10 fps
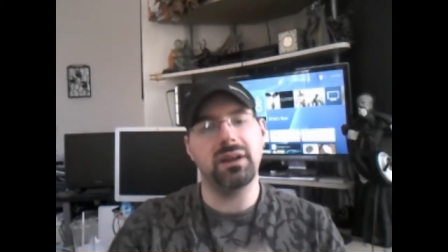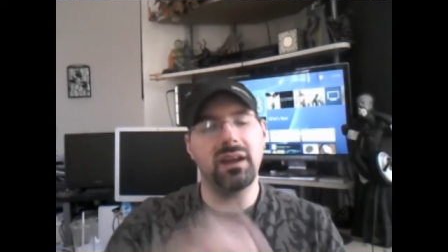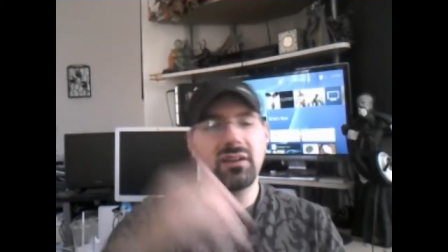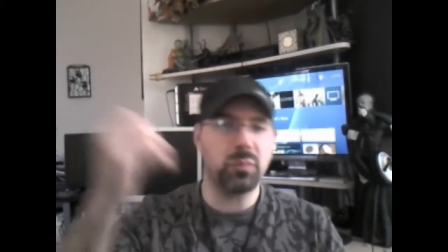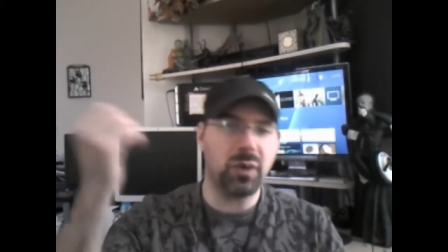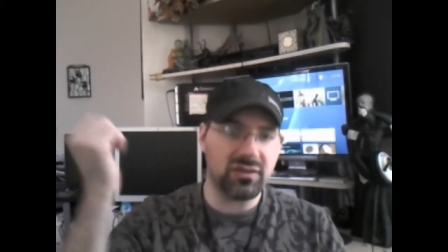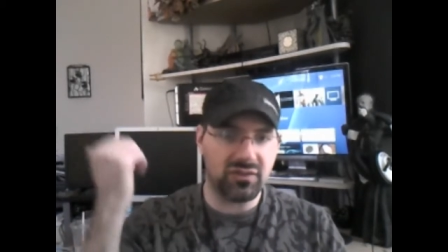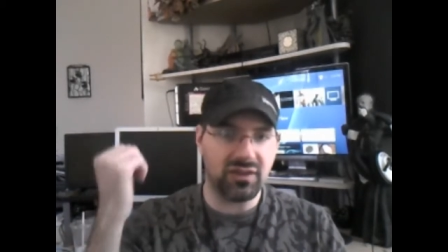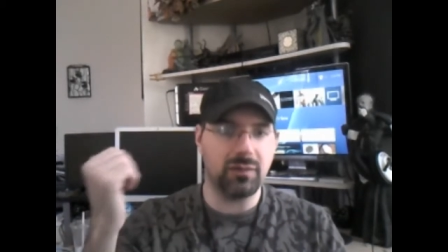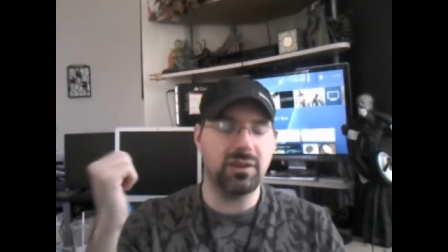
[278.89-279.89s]
My Xbox
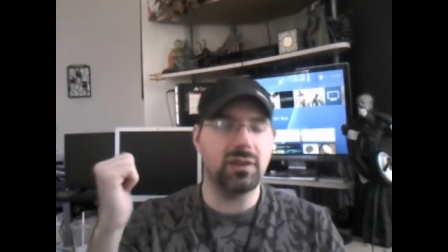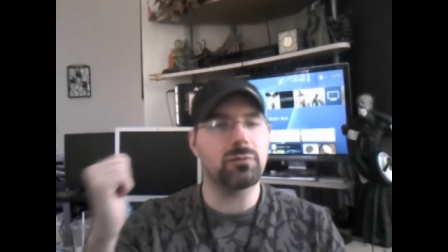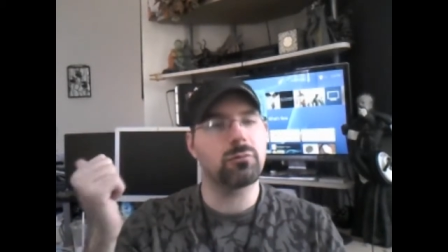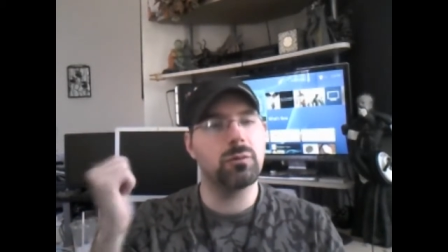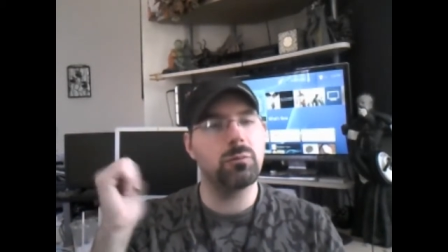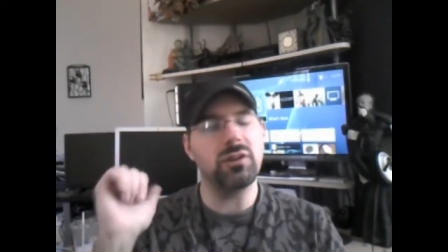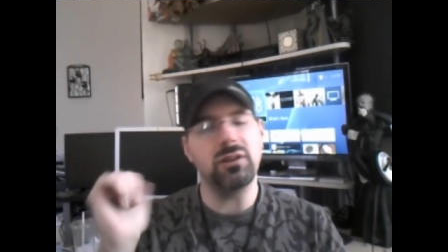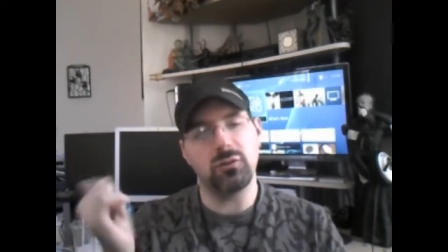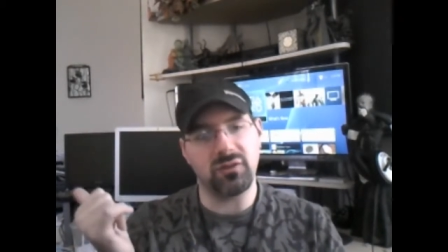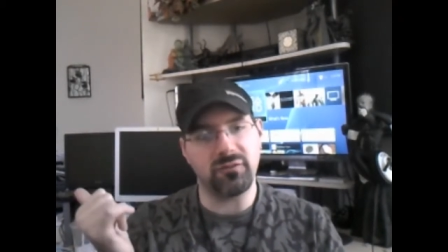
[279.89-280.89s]
is now in the other room. We
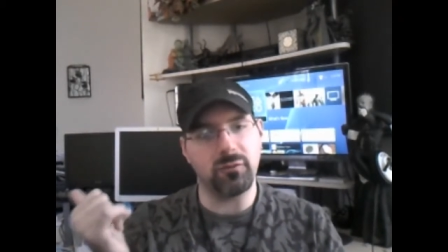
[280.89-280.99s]
use it